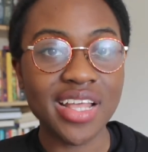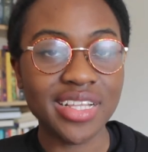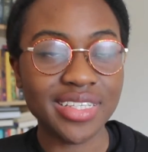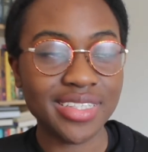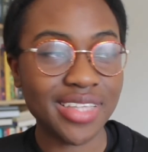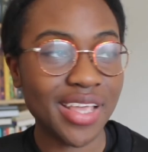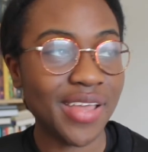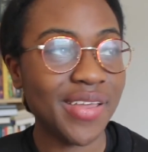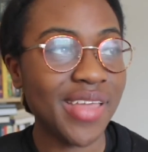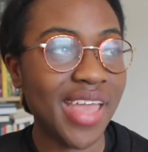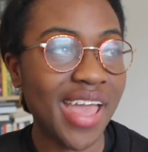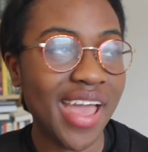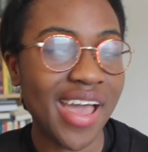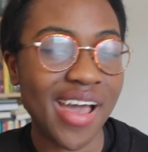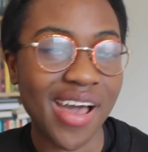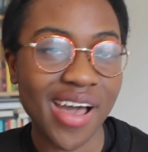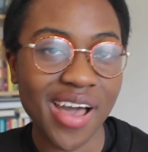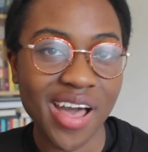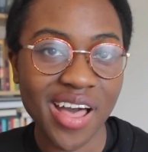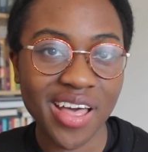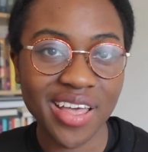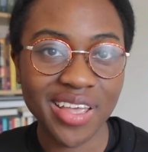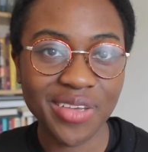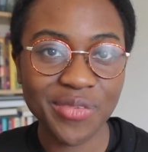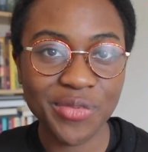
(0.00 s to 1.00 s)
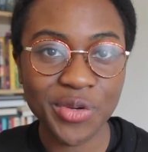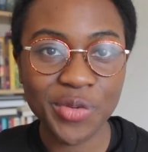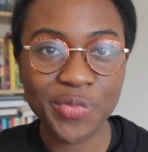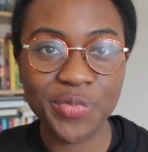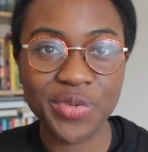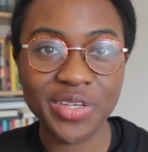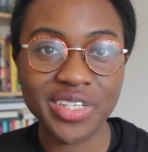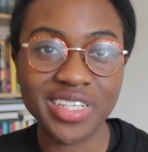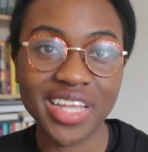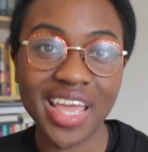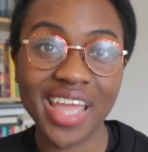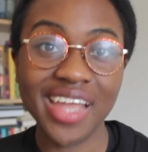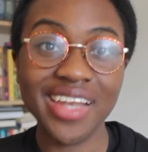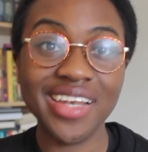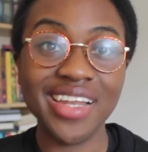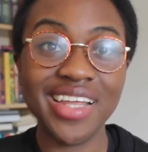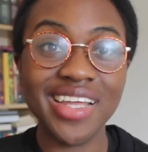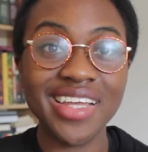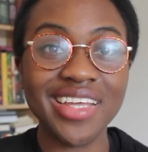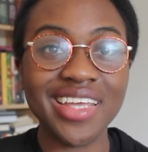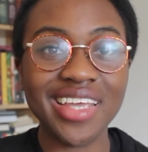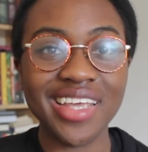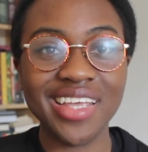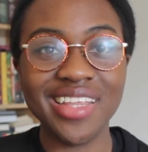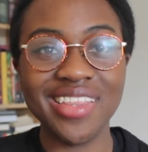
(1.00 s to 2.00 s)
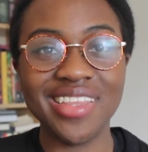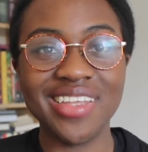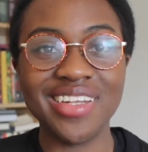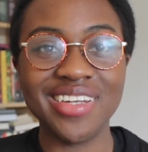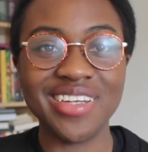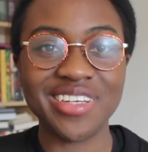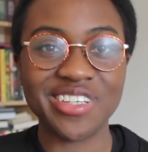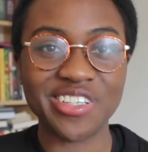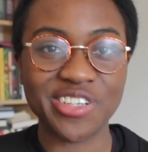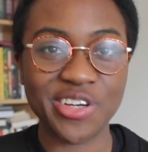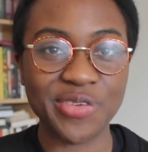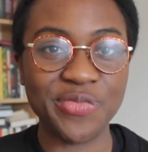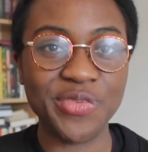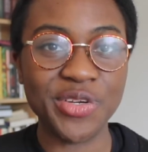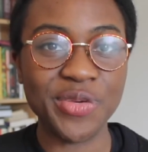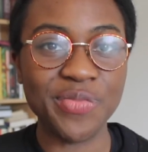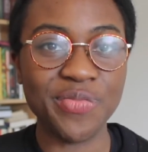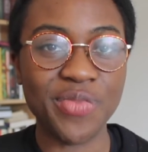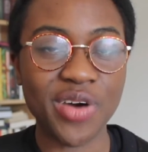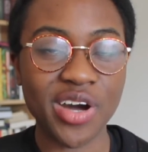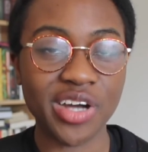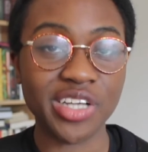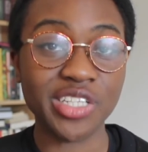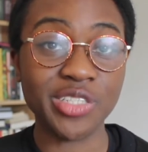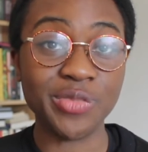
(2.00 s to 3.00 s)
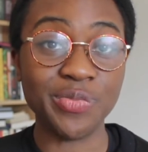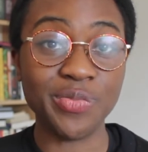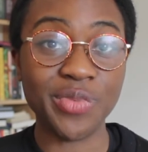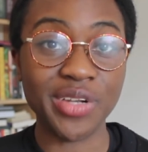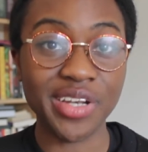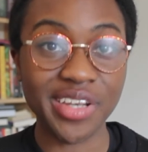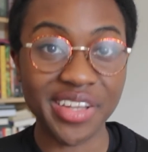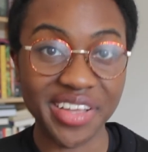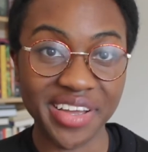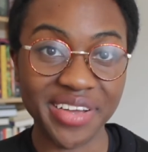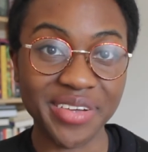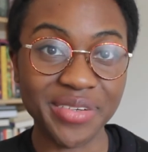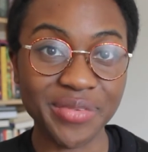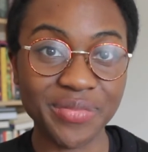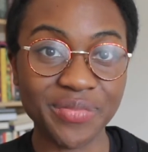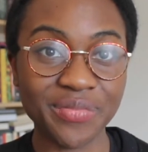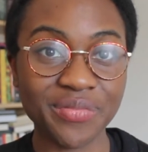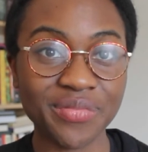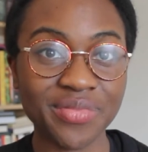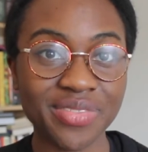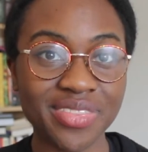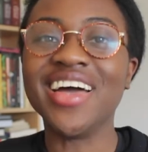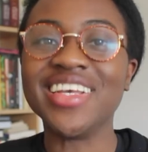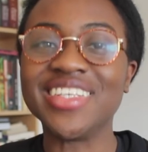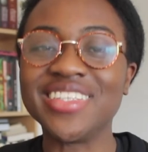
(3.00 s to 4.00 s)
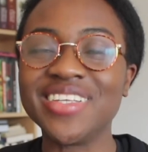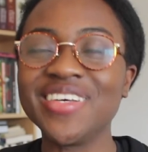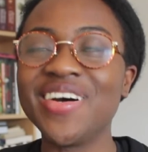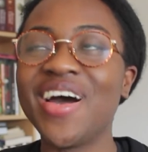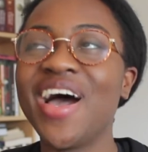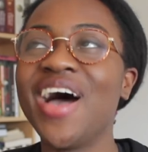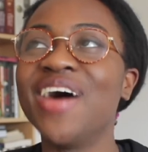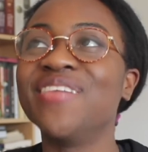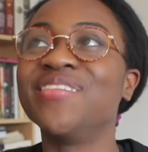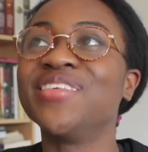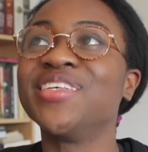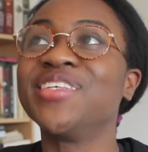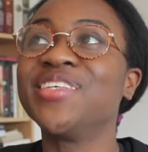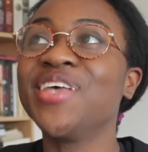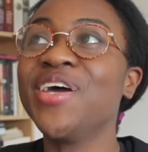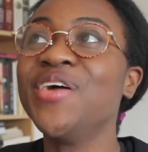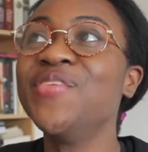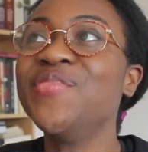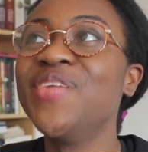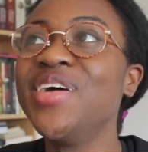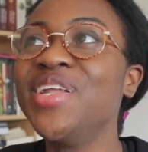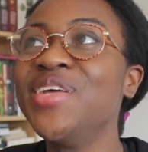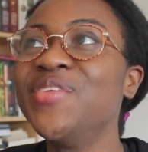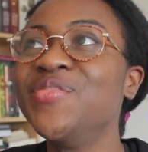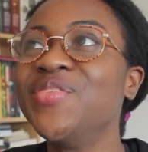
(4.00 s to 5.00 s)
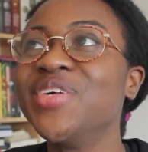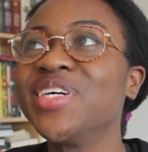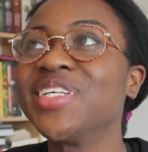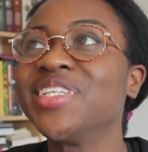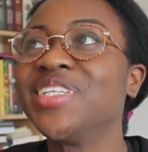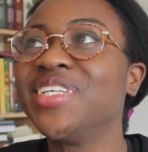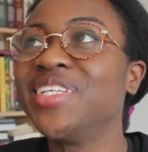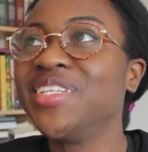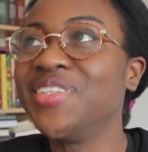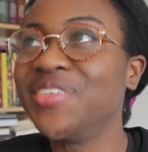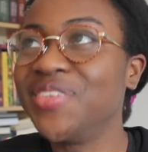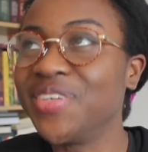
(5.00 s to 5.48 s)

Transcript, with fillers: So, yeah, I will put a link in the description box below. I still have so many books to